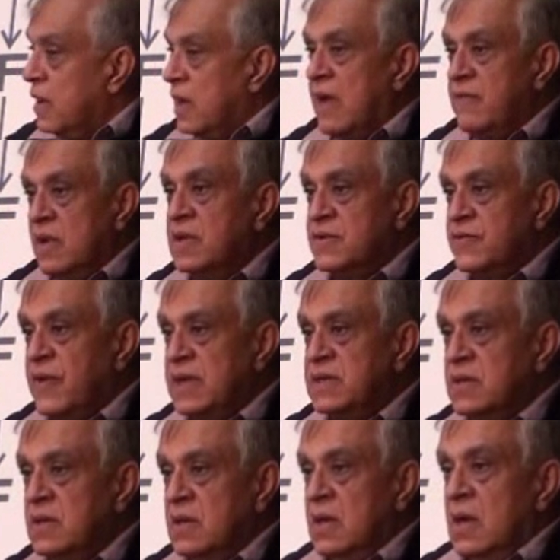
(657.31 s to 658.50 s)
having this fight.
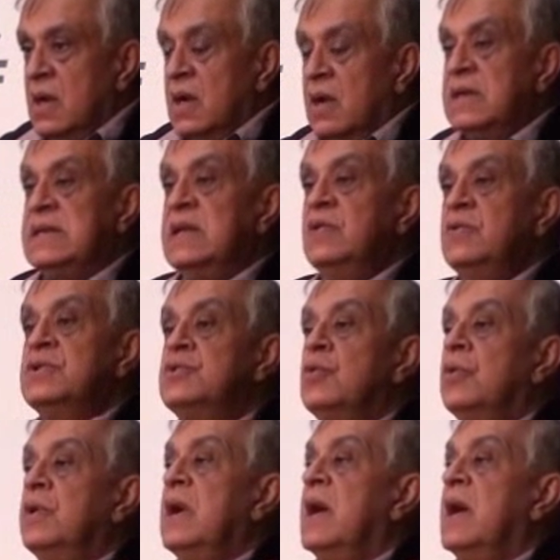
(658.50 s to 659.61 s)
I'll tell you a story.